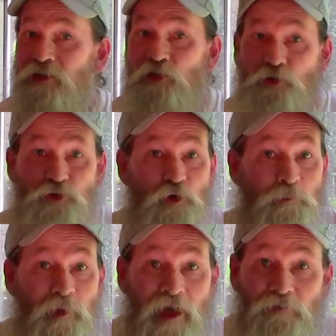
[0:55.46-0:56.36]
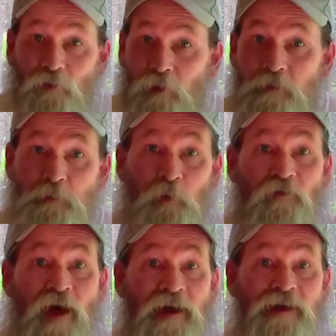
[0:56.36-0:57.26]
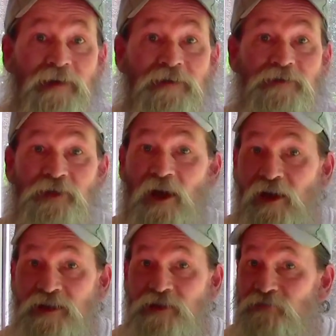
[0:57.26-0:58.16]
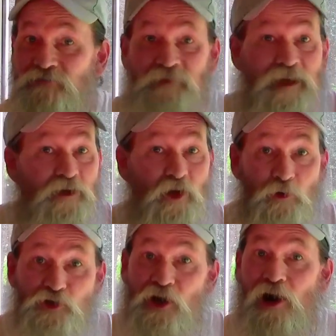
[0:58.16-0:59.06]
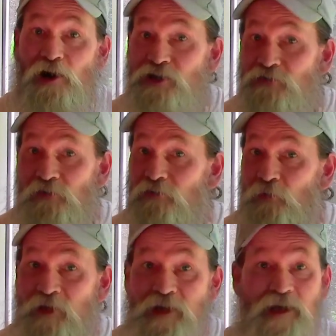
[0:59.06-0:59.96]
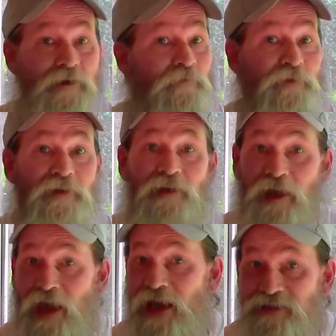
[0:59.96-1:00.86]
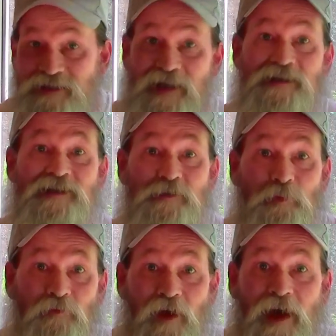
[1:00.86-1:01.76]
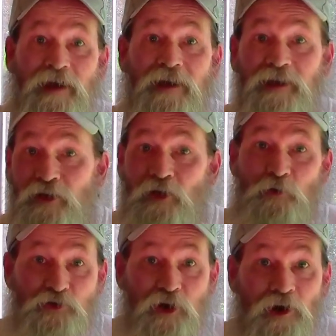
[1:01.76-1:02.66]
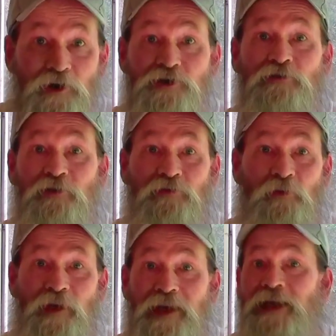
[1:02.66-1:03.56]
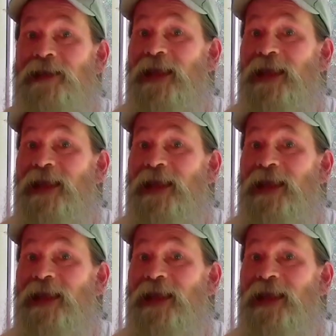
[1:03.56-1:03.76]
YouTube platforms provide it to us at no charge for free. AdSense is provided at no charge for free.